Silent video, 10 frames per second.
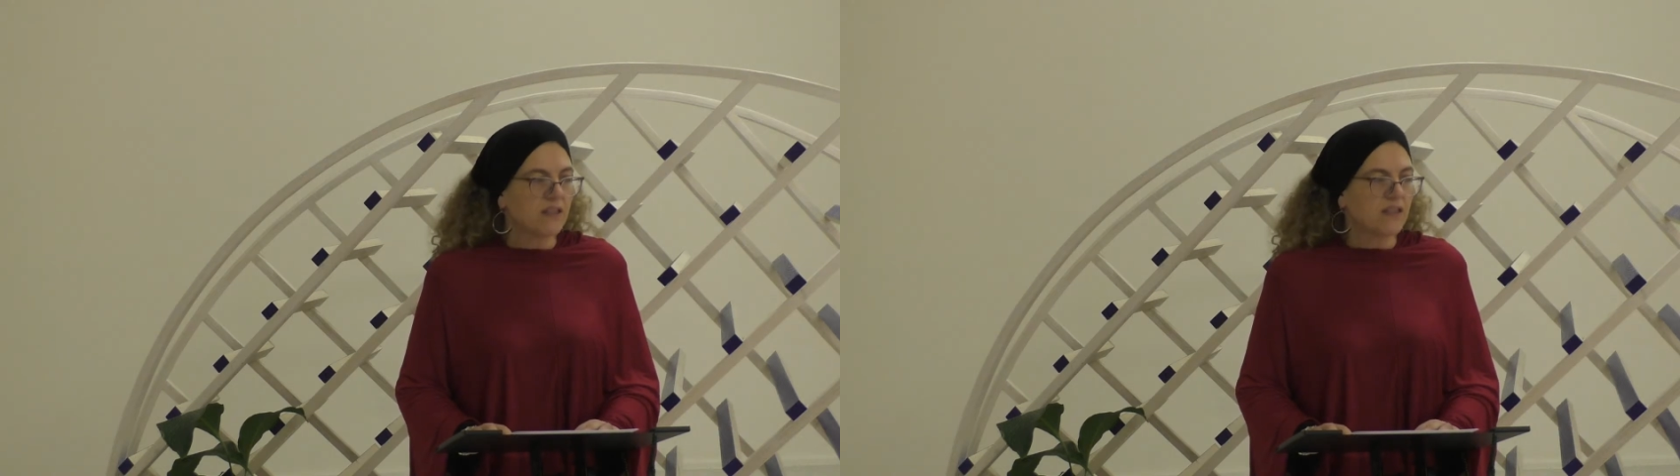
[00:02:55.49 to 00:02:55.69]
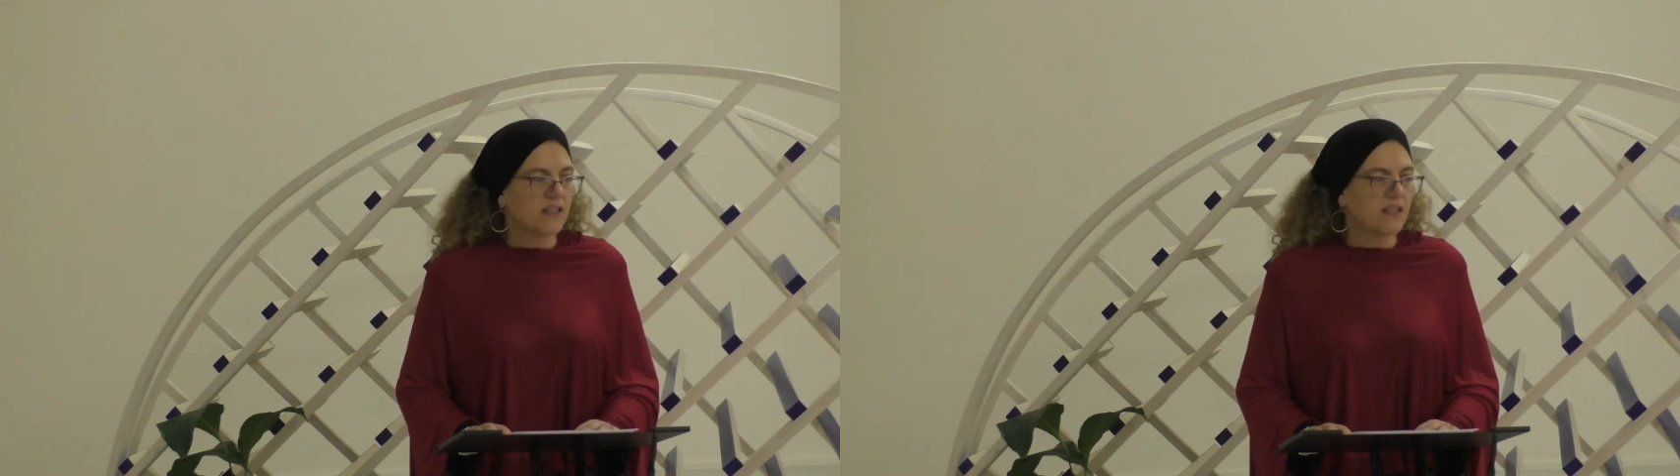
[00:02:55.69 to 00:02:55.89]

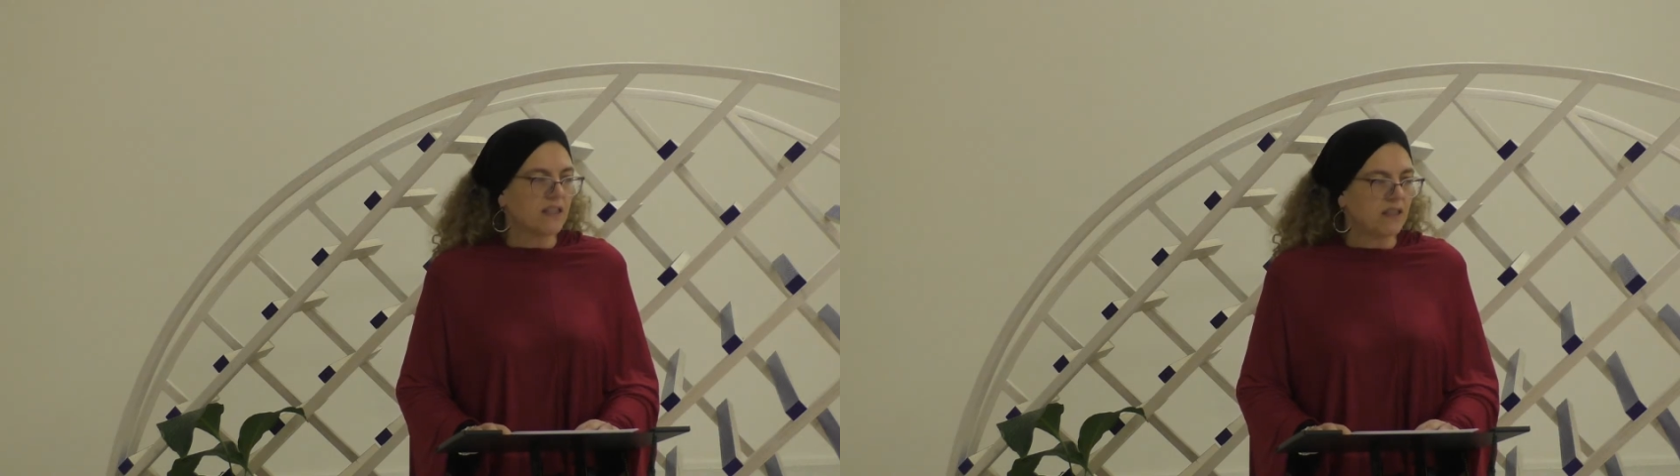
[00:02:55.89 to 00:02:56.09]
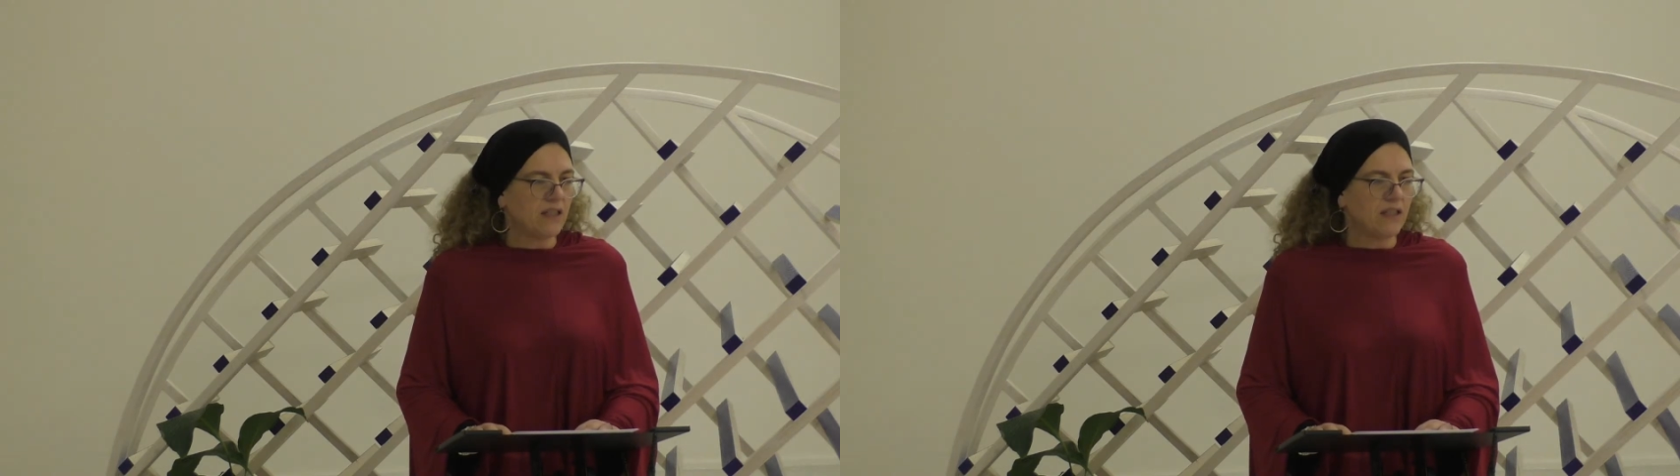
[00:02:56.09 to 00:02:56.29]
that
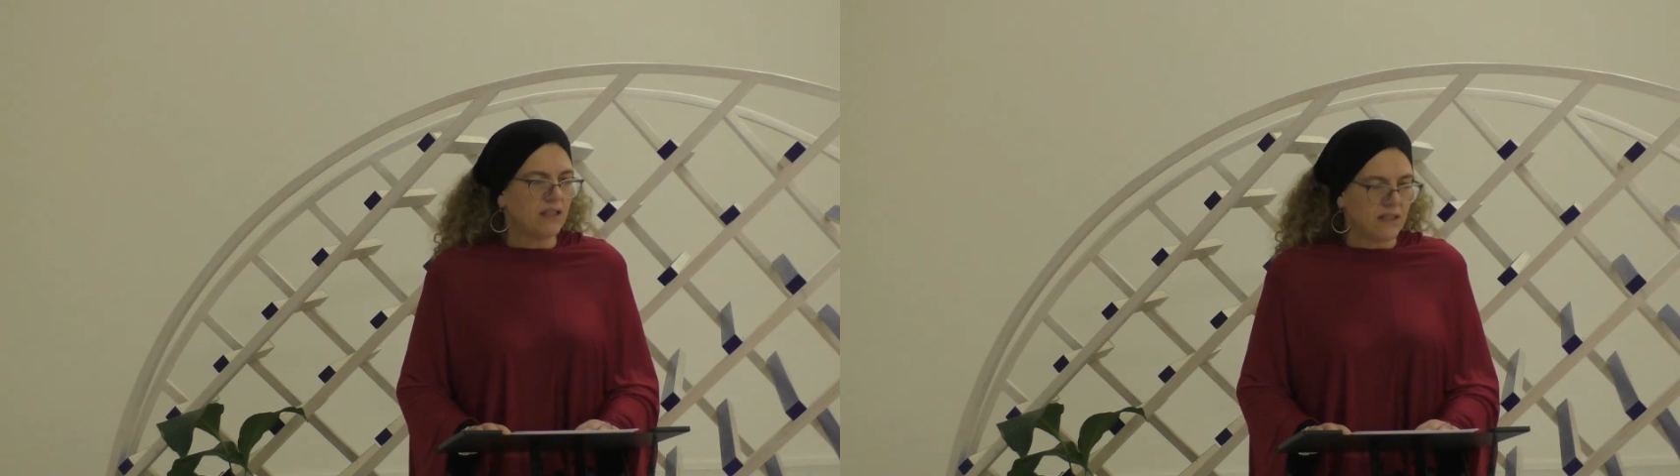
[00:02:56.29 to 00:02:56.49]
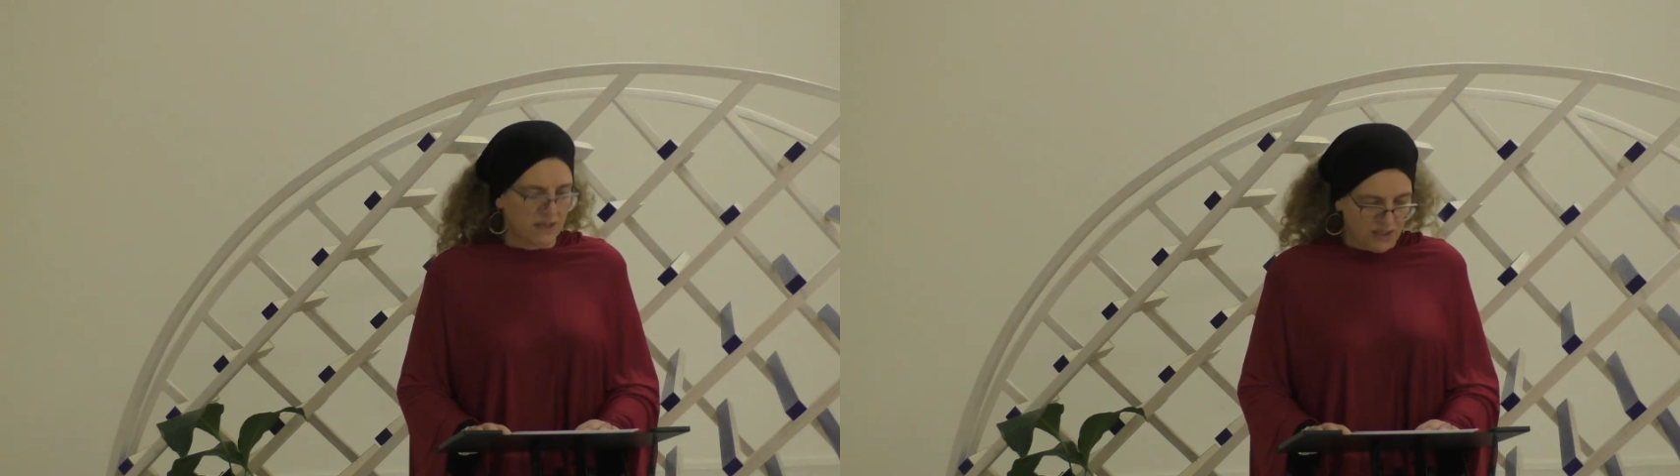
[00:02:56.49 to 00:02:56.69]
Allah,
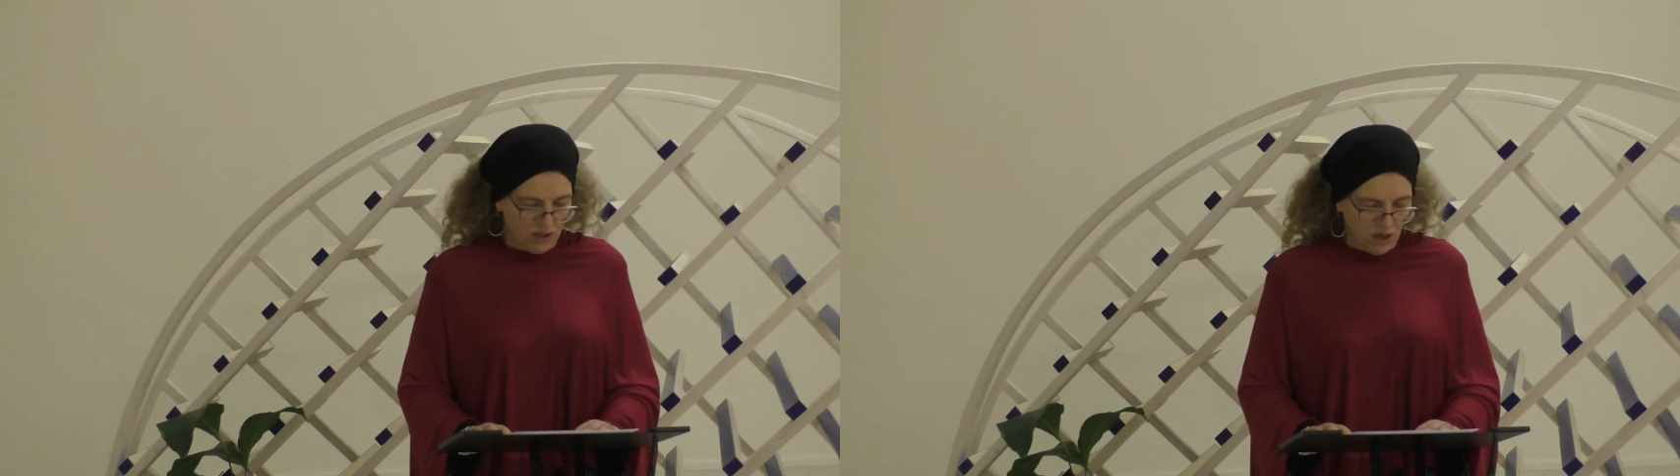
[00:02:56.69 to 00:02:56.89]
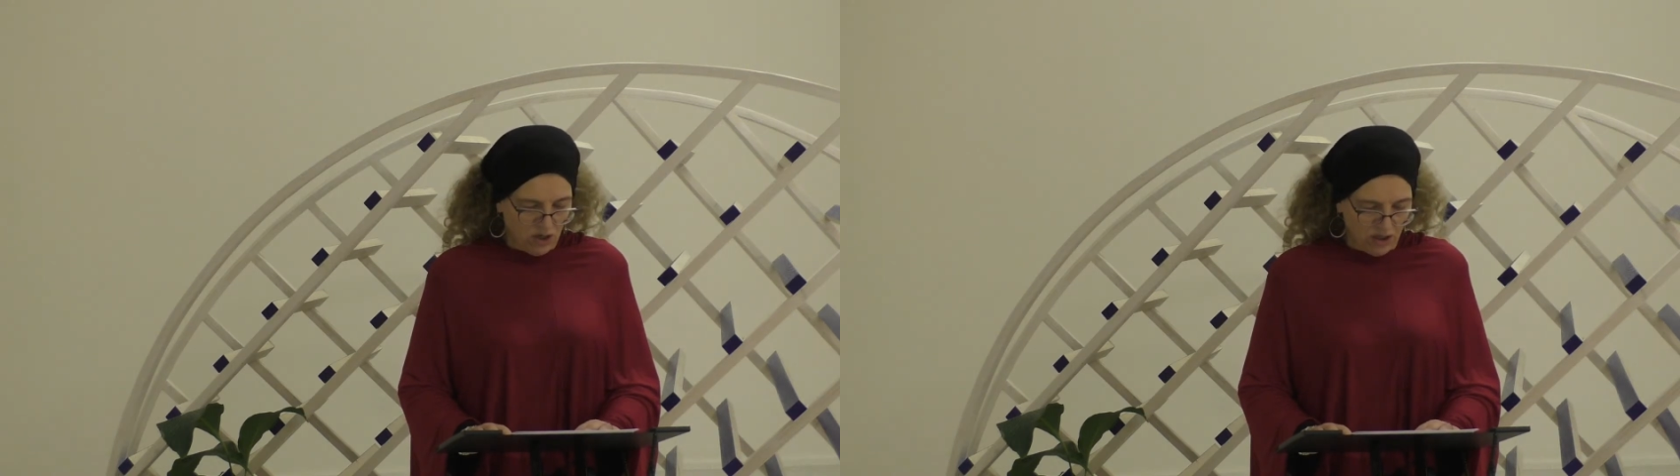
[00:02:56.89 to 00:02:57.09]
the
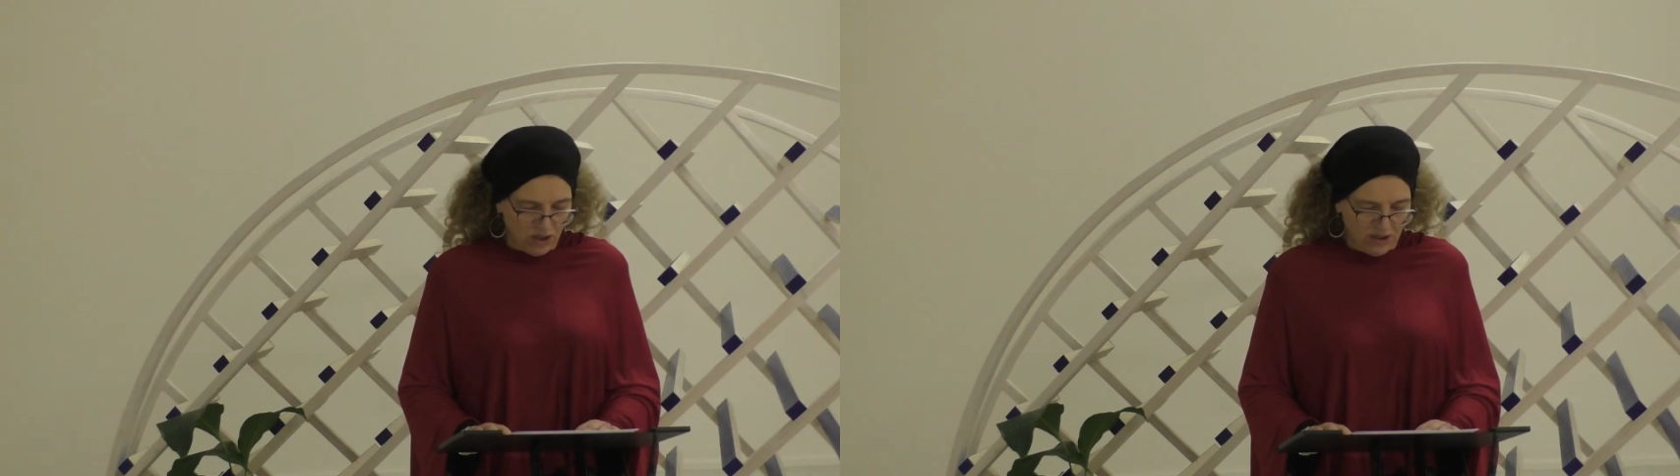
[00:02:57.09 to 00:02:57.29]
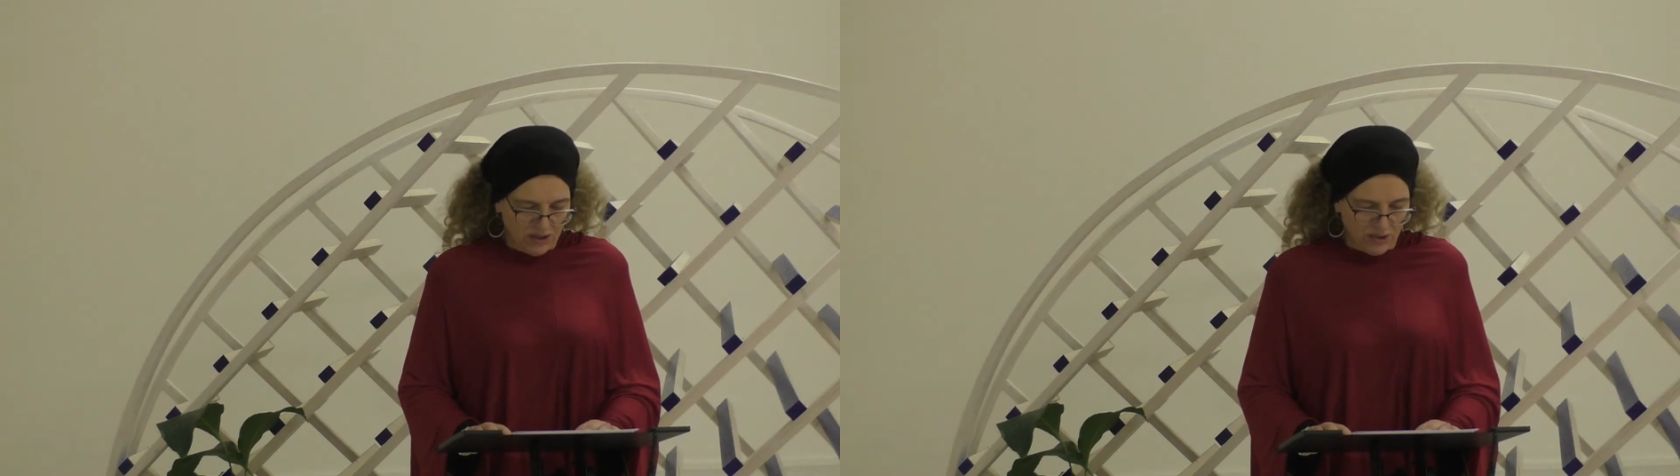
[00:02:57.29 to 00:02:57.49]
All,